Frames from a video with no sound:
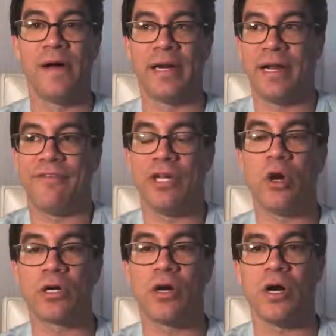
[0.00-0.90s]
I didn't have any
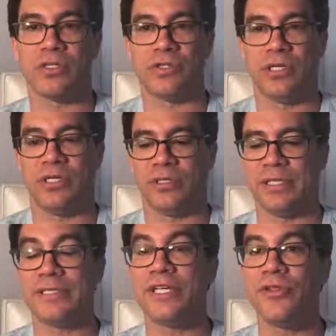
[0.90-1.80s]
hard costs in it.
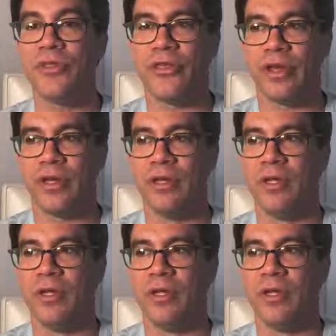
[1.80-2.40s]
That's the other thing.